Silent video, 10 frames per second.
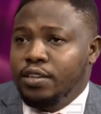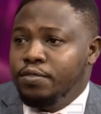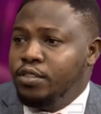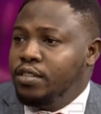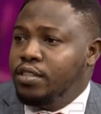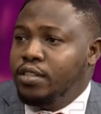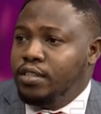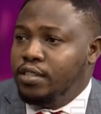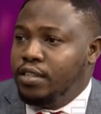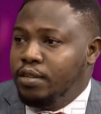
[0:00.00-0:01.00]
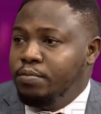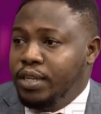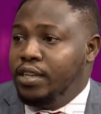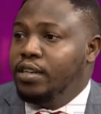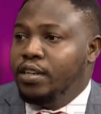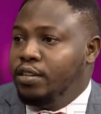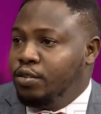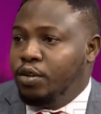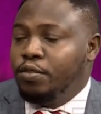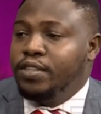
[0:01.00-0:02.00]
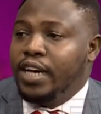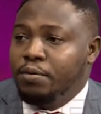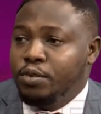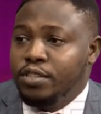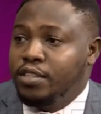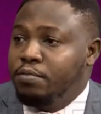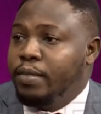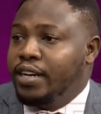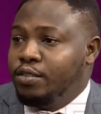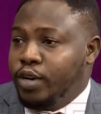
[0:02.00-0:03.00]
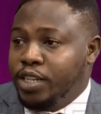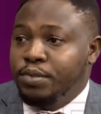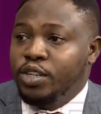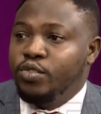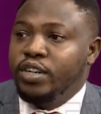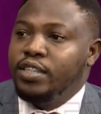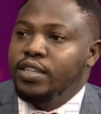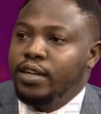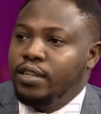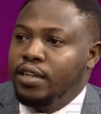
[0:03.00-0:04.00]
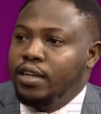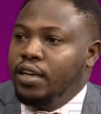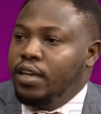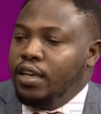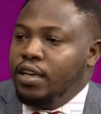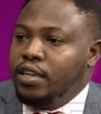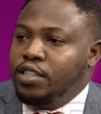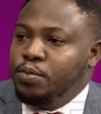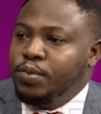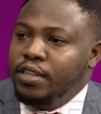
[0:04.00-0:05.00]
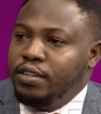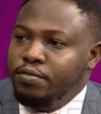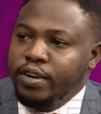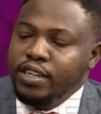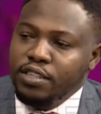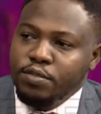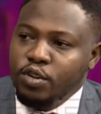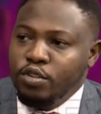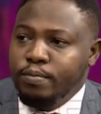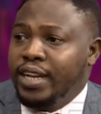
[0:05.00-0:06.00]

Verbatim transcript: even since the beginning of time or since man has been created, it's been very difficult.